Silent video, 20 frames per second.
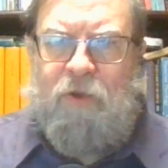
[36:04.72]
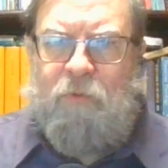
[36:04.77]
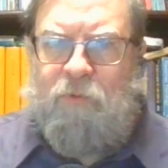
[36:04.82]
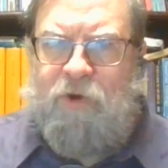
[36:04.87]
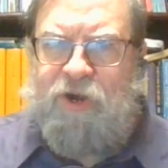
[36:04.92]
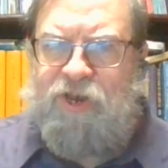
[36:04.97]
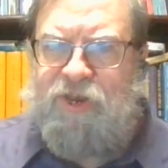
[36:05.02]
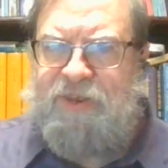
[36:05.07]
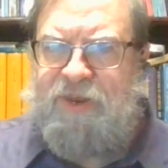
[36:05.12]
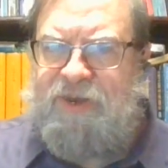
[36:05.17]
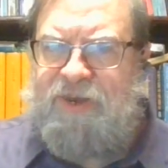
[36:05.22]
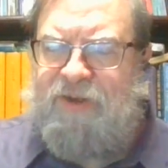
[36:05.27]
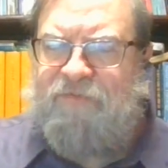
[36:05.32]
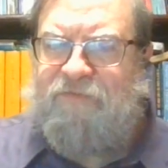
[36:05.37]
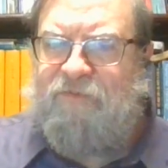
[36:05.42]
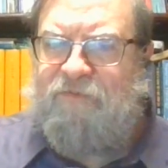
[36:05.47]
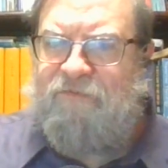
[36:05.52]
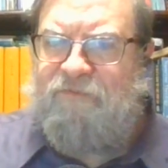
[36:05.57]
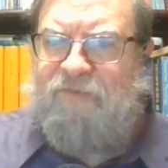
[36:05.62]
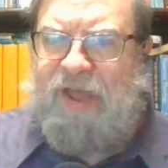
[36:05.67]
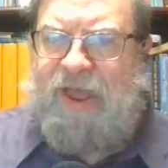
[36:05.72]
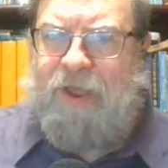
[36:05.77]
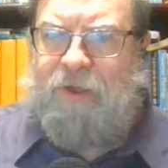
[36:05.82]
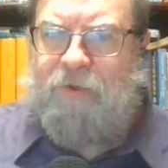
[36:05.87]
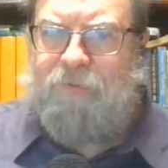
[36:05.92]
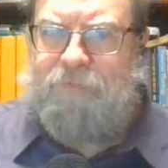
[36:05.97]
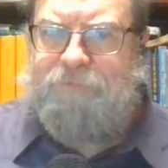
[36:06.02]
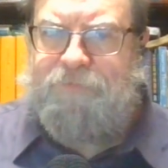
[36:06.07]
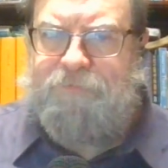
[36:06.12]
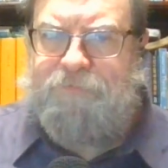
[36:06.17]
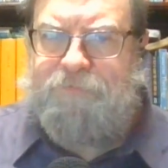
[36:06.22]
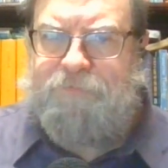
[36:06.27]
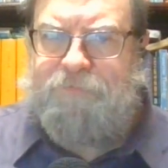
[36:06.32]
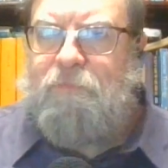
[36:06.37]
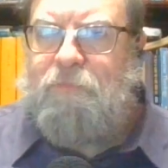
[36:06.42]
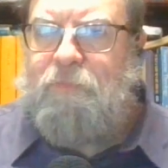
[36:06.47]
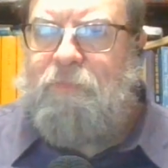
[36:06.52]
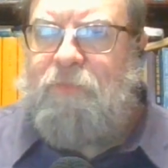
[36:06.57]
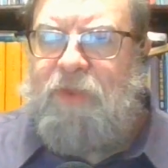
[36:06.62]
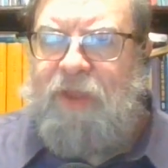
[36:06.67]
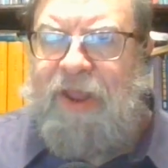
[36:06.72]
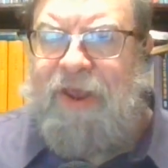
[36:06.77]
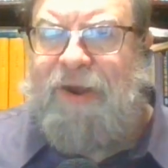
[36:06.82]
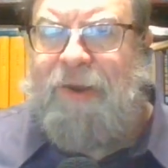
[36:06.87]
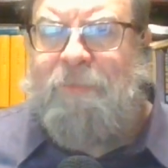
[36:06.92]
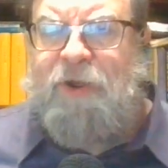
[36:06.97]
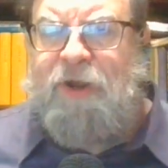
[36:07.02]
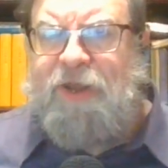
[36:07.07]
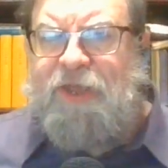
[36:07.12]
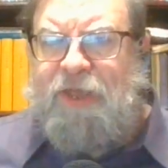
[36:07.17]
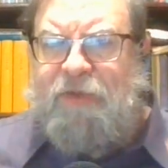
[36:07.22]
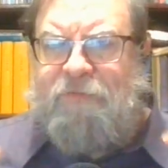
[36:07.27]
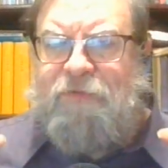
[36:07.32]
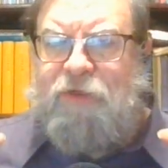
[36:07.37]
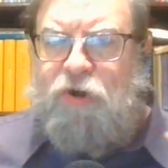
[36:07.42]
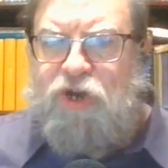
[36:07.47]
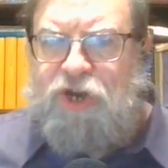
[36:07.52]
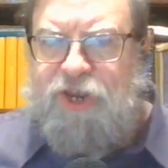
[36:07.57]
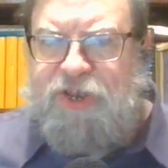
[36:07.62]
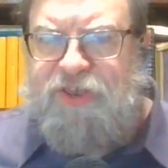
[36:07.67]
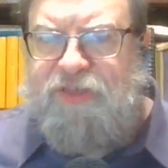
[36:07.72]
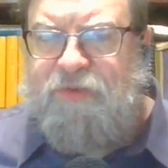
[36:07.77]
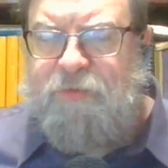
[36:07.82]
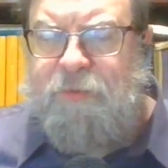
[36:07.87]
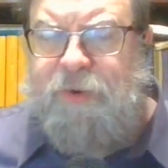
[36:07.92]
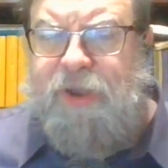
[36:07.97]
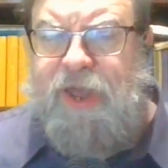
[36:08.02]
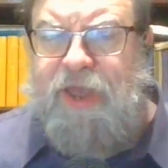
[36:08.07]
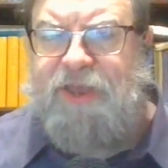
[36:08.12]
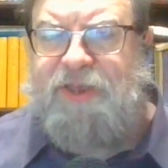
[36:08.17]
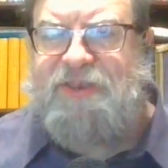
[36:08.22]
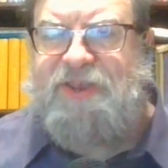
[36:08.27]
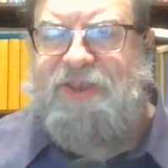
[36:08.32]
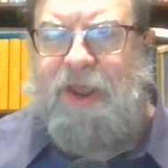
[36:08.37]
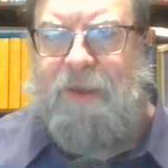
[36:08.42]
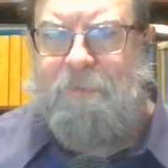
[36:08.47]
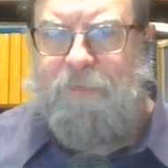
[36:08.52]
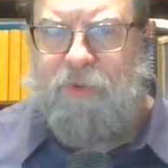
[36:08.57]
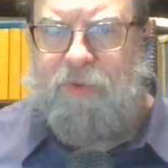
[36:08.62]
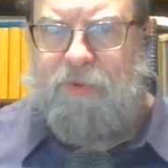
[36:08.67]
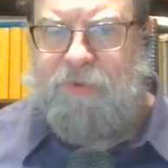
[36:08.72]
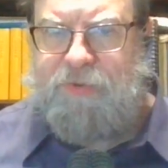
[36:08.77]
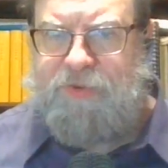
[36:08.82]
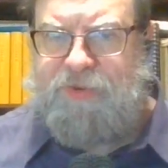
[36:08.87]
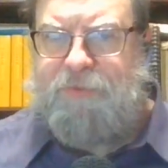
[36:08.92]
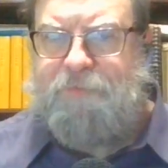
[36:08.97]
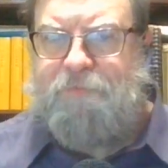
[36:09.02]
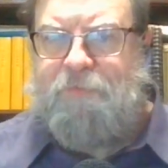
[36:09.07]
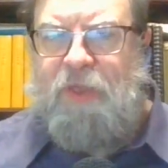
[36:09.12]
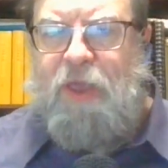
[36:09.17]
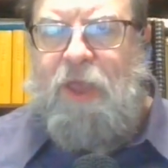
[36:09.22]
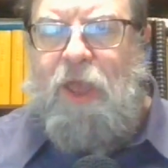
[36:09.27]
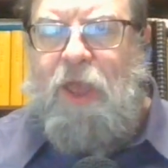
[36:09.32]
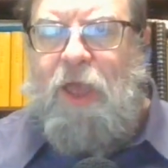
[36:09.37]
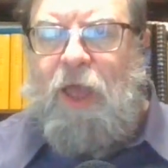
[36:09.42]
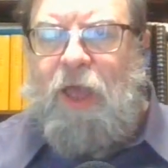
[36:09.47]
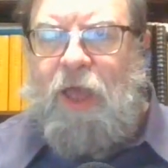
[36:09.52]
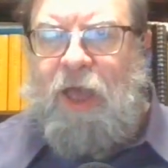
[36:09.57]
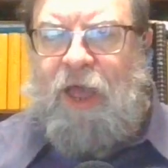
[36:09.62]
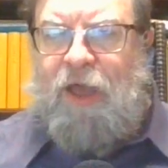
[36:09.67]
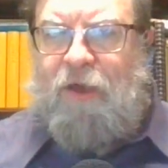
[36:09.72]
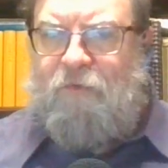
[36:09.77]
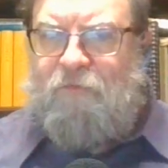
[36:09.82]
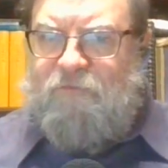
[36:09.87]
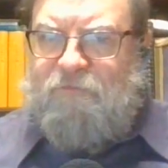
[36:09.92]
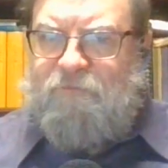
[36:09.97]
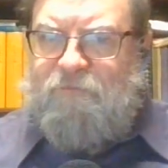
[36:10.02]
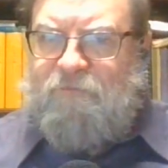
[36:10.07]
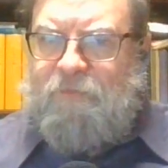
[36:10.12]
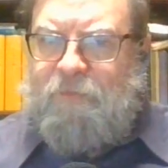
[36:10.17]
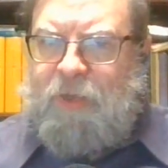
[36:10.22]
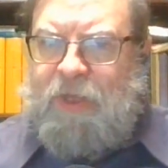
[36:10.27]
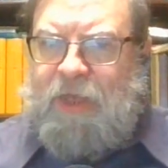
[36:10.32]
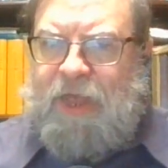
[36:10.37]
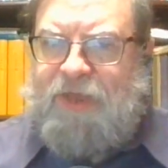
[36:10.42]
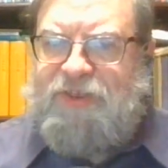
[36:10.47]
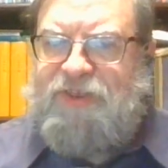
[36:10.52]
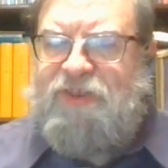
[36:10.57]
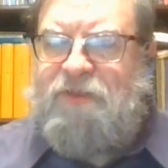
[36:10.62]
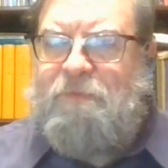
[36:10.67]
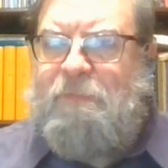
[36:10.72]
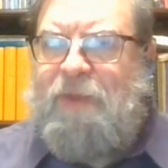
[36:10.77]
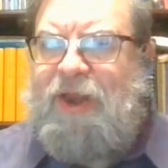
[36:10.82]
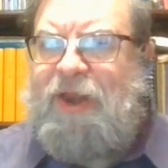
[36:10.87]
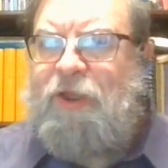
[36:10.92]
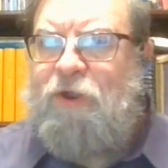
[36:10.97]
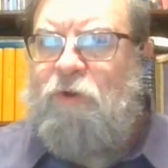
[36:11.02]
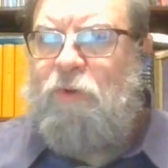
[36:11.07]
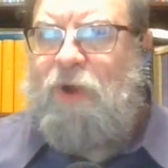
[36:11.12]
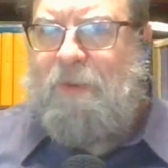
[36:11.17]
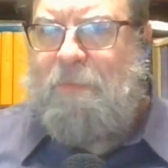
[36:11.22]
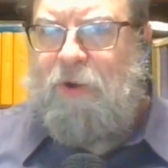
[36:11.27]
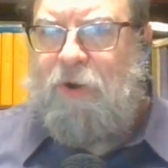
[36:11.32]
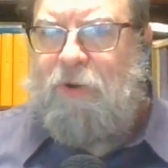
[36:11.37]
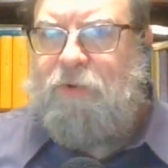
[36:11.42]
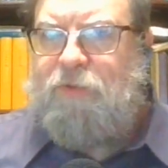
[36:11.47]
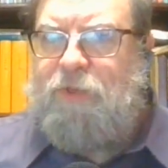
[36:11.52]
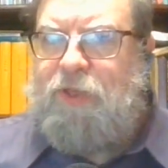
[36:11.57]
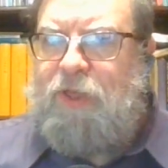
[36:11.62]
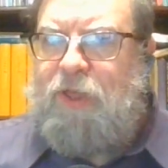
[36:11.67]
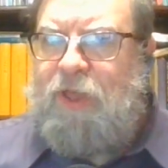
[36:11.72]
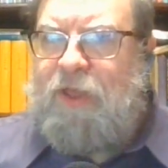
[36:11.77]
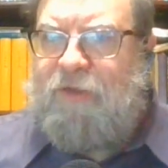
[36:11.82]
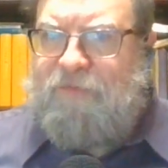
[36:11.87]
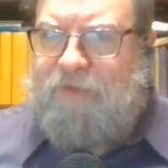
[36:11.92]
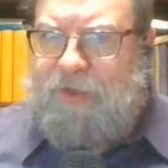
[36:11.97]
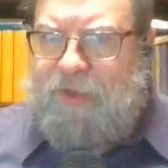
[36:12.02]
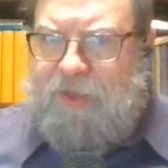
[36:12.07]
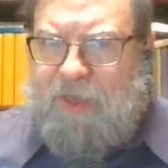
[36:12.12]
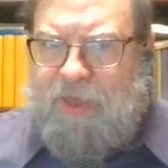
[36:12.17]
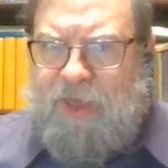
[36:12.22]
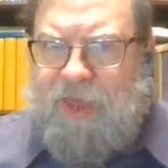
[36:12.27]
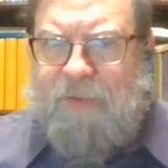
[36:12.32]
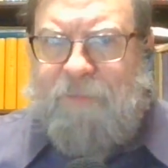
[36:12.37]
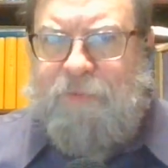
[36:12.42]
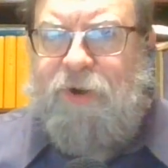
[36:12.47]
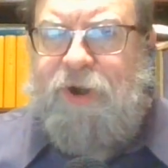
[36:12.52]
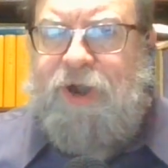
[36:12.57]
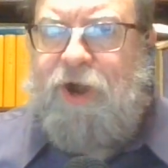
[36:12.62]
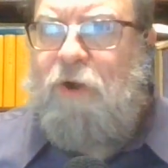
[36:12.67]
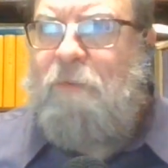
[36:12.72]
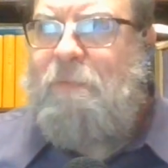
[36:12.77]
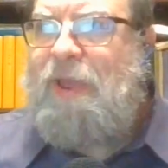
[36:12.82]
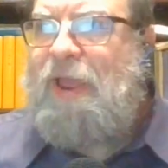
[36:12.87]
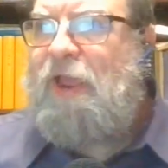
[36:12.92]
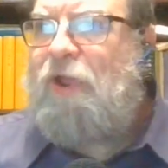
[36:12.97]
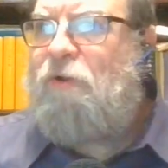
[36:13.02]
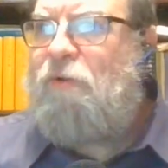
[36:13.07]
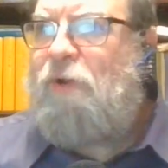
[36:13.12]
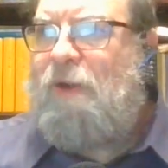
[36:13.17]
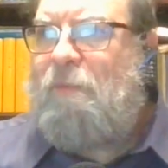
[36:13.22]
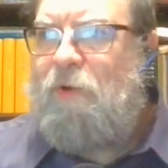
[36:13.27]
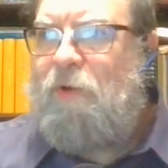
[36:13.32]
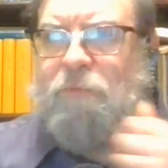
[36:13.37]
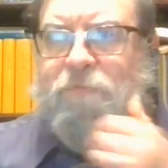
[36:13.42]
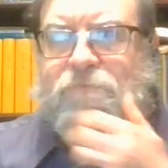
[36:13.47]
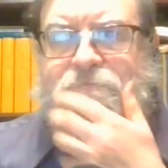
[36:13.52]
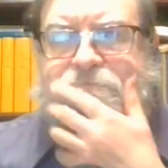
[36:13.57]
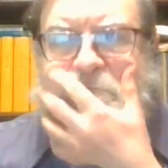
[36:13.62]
which is a different file. And I'm going to give you just 3 examples of Semitic grammar, of Hebrew and Aramaic grammar.